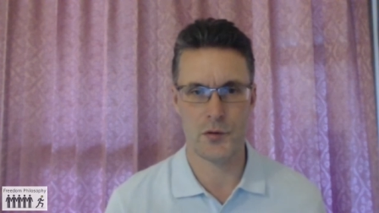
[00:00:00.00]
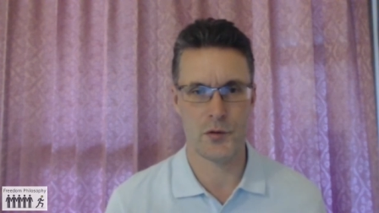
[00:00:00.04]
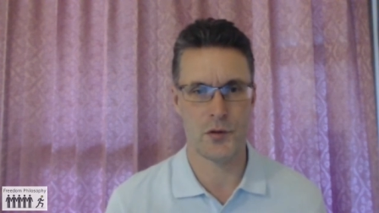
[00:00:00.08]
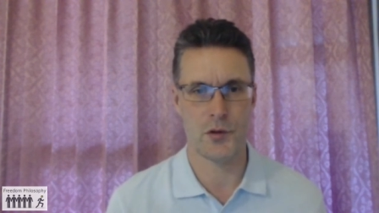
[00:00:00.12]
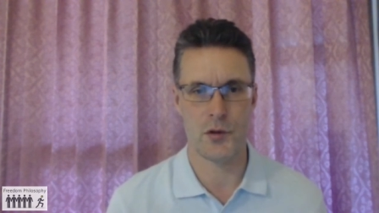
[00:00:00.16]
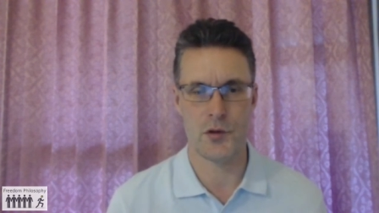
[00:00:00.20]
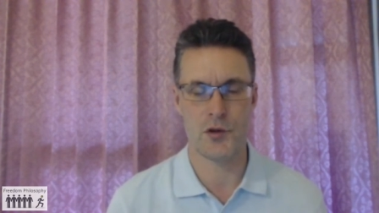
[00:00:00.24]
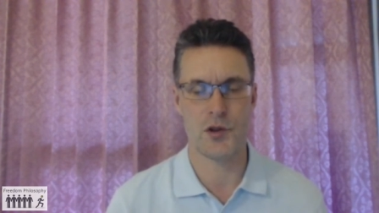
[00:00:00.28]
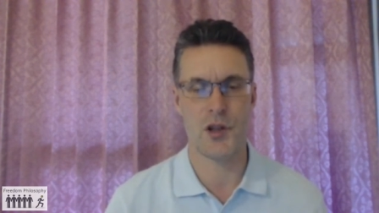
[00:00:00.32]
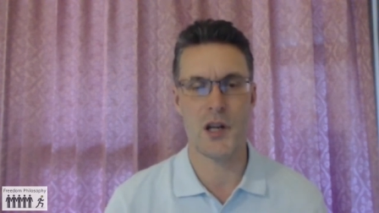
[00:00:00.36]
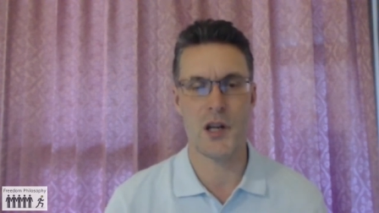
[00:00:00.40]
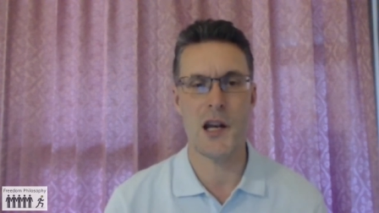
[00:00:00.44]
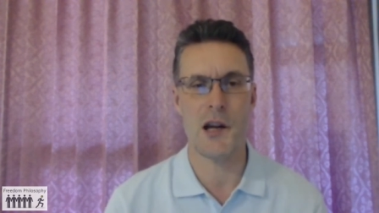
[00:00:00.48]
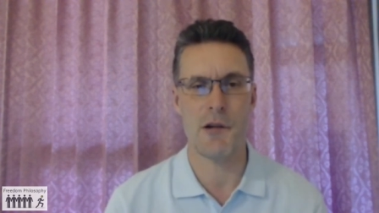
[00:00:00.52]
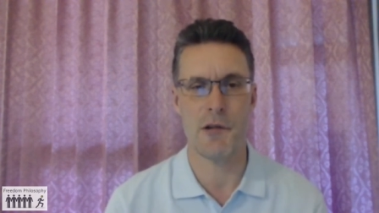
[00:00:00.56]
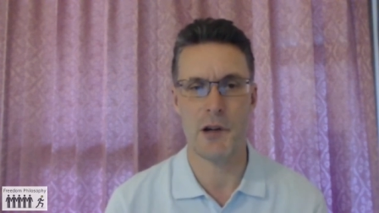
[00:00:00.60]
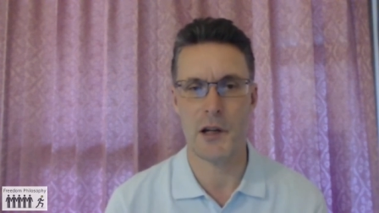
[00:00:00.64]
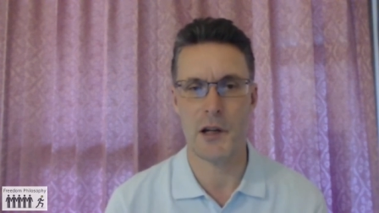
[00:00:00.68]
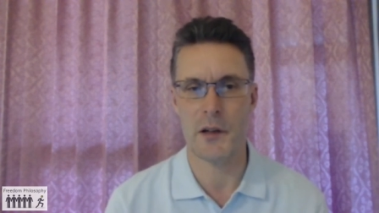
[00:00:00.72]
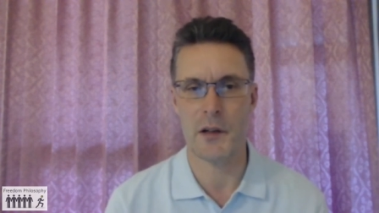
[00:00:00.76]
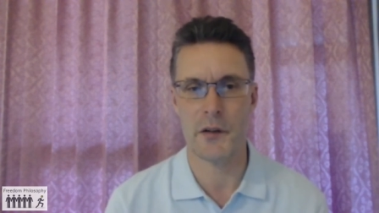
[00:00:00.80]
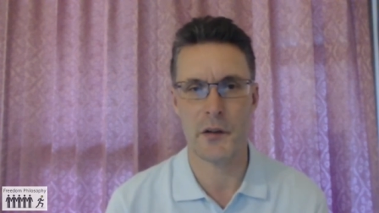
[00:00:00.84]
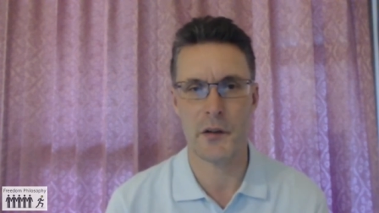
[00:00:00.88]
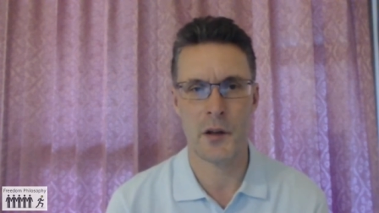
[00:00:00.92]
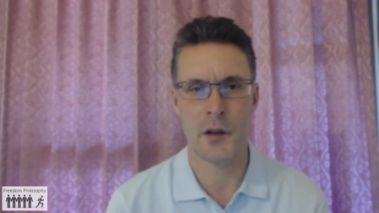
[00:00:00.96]
to share
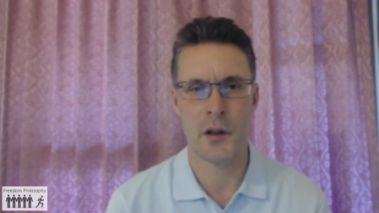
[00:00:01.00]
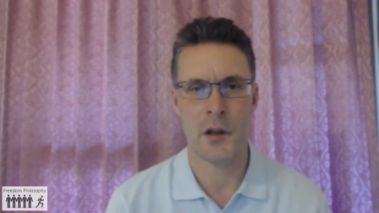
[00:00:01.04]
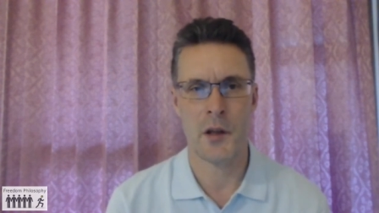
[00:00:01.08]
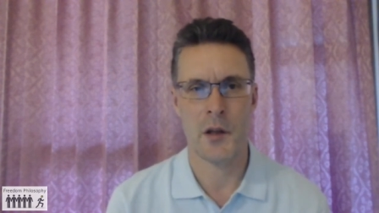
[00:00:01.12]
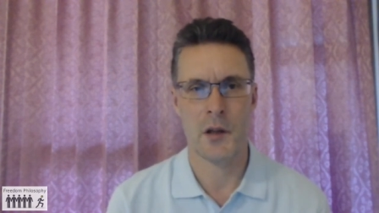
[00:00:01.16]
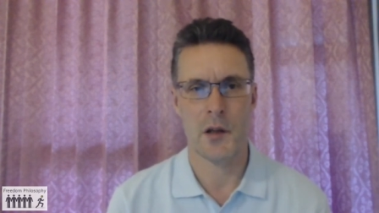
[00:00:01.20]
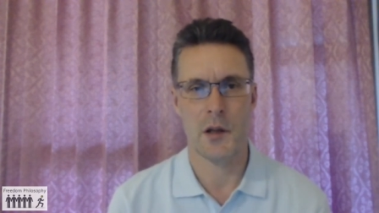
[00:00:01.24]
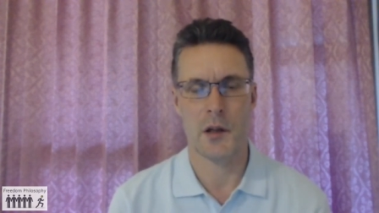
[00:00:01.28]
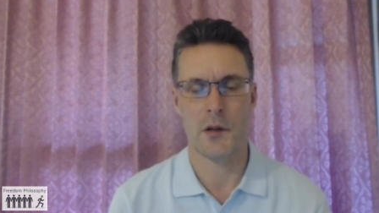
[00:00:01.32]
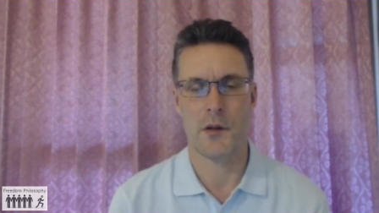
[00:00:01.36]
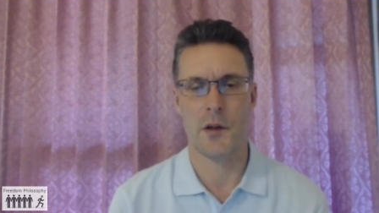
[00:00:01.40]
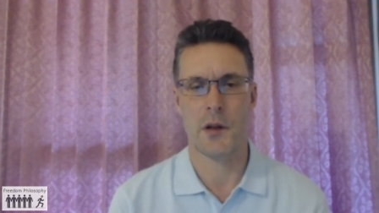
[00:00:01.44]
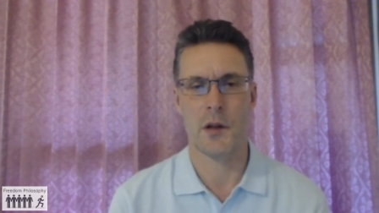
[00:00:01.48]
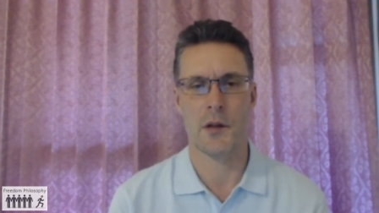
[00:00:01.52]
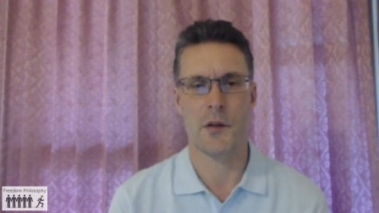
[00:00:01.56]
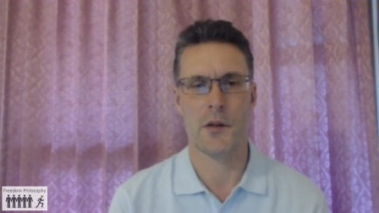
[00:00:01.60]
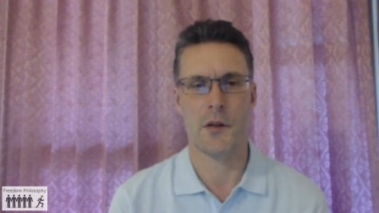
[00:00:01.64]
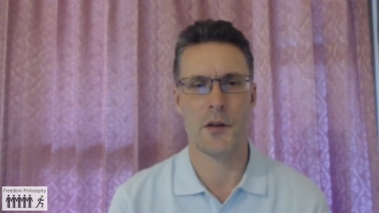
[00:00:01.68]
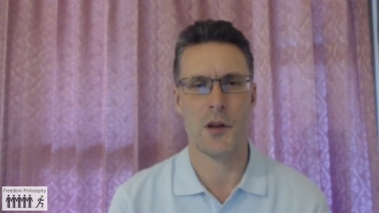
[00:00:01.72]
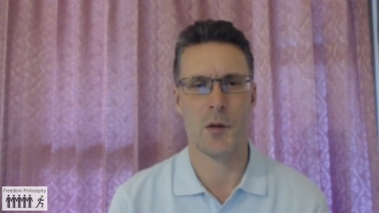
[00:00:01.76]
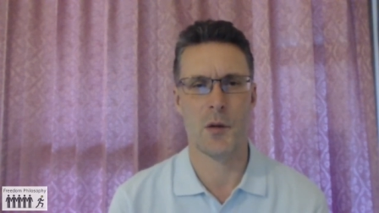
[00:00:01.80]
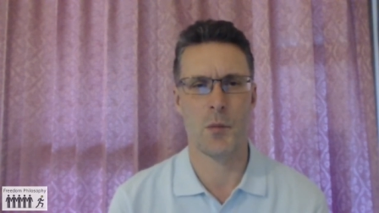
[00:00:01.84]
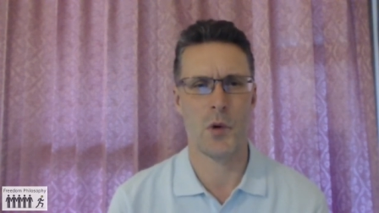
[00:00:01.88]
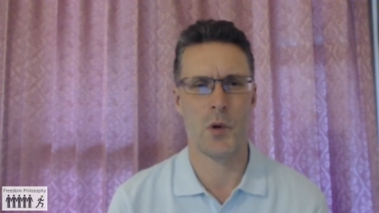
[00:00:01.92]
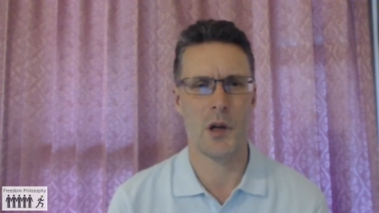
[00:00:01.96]
it in, in
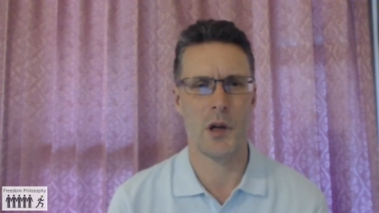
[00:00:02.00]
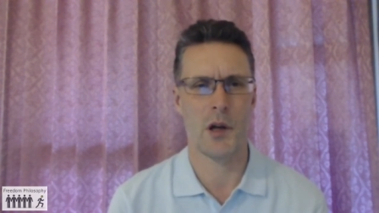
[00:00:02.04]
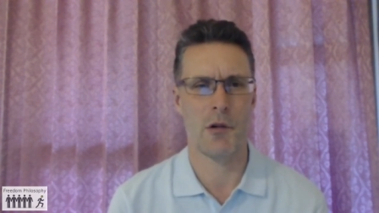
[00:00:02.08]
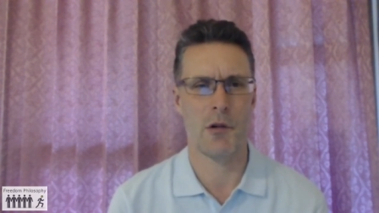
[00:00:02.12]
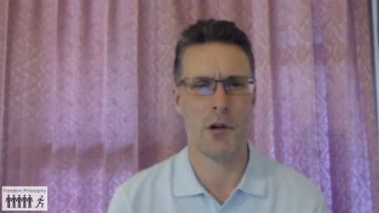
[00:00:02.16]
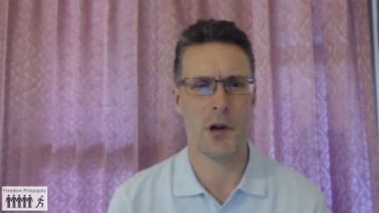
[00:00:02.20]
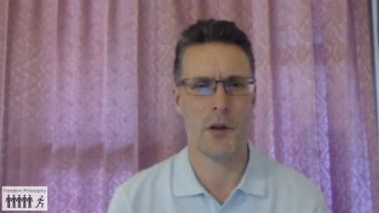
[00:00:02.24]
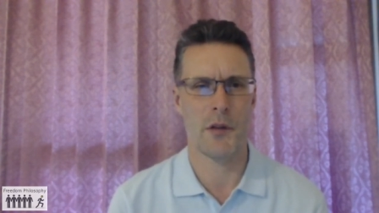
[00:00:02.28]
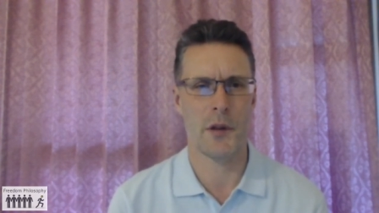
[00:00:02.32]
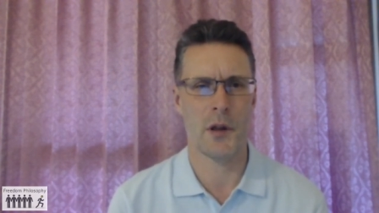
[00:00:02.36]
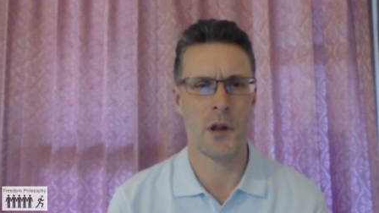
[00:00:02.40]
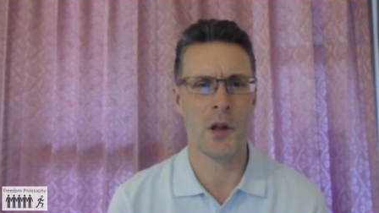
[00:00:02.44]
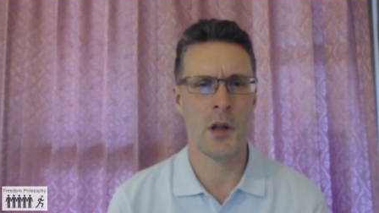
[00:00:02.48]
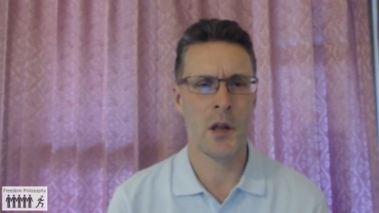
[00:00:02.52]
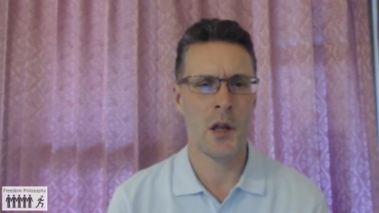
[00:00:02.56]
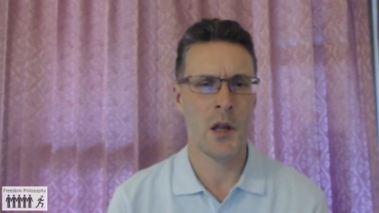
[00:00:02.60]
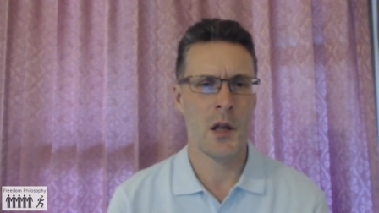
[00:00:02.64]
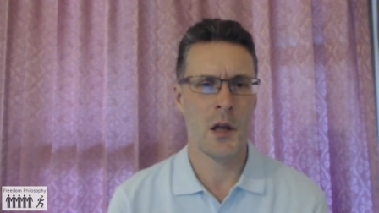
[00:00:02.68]
some way or other.